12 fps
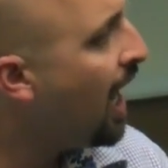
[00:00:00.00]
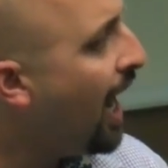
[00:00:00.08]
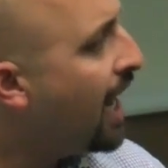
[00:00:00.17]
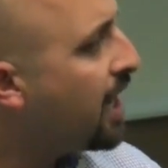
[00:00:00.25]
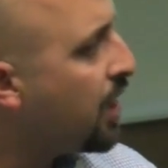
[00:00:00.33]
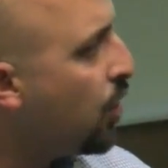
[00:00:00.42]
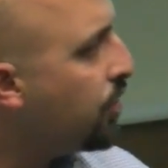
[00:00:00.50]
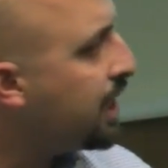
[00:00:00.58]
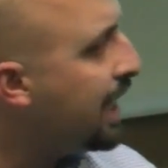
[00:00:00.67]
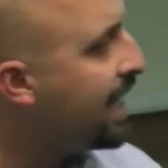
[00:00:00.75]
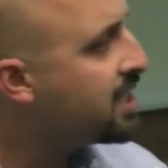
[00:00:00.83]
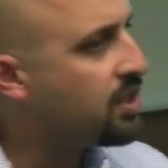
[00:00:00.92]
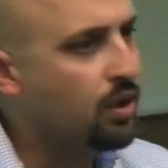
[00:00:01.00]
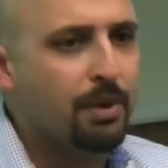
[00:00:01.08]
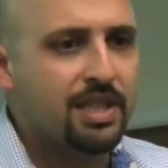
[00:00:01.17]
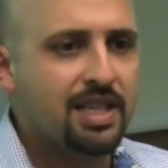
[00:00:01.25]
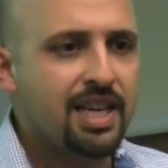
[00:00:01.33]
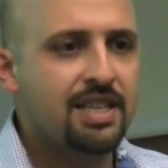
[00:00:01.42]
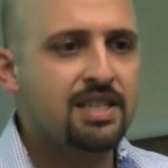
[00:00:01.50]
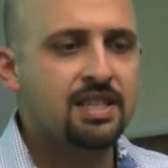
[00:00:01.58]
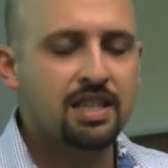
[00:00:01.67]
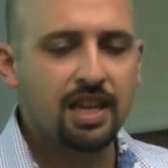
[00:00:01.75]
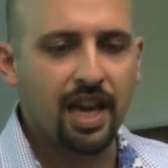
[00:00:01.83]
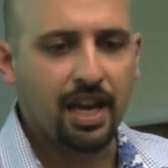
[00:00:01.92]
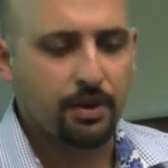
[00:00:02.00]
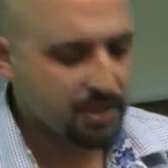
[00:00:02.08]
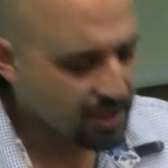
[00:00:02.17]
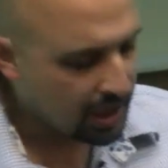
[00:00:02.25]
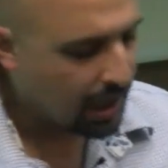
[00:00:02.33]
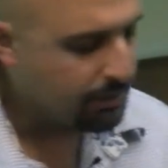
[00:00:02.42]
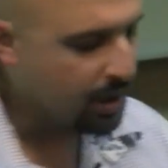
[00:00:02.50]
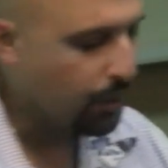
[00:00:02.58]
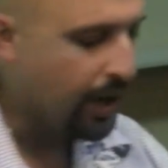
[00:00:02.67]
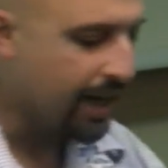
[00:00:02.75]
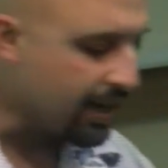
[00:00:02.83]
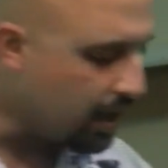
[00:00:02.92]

And I got the letter on my desk, and I was typing away.